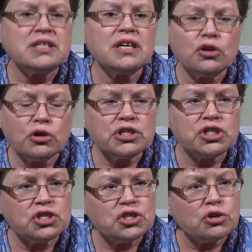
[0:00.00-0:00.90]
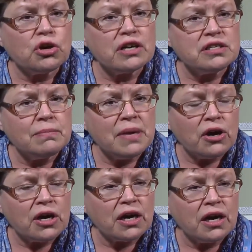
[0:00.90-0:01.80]
and Christians across
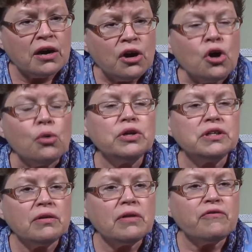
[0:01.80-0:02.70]
America will